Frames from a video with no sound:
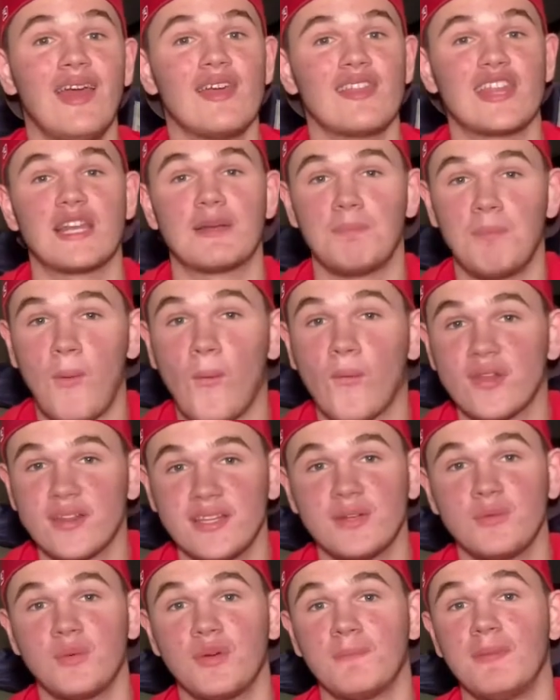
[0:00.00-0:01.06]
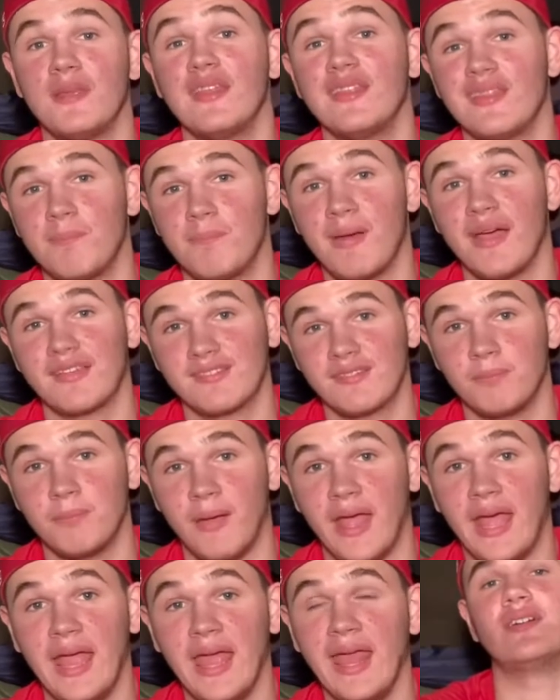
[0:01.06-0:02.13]
then Portland would be the best
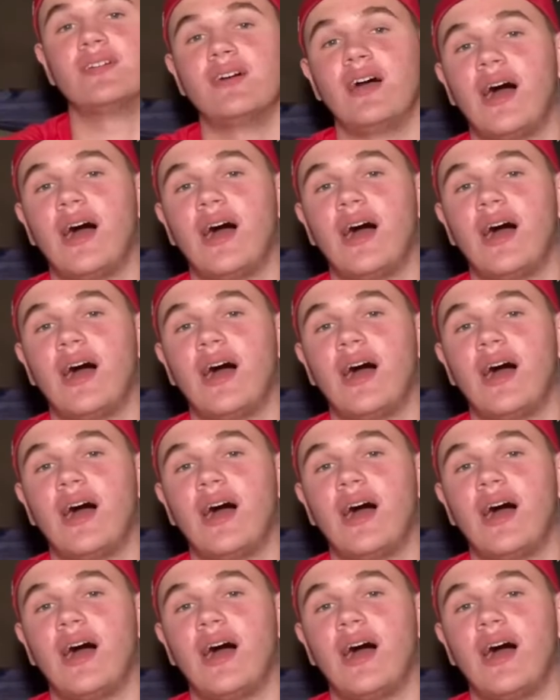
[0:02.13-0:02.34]
bet.